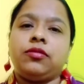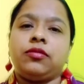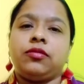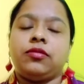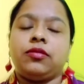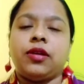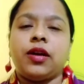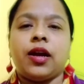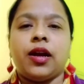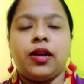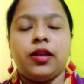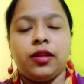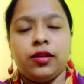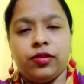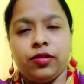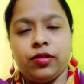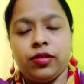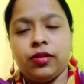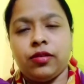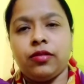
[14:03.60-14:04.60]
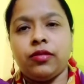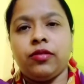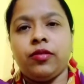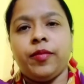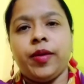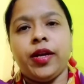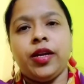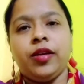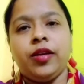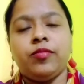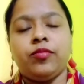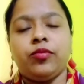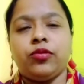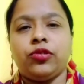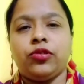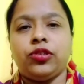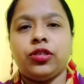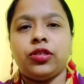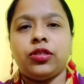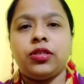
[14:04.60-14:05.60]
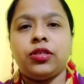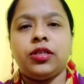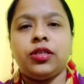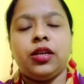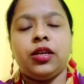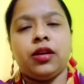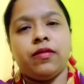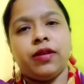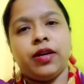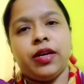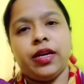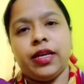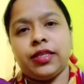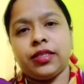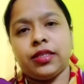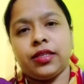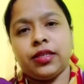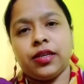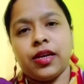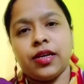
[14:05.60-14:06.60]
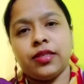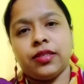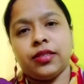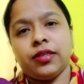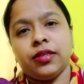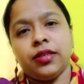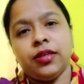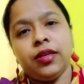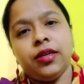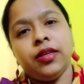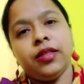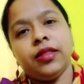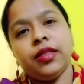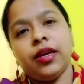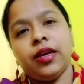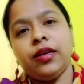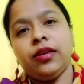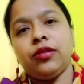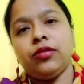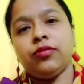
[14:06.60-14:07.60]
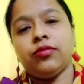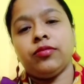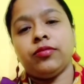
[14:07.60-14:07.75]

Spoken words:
and the remaining portions in our next class. Thank you.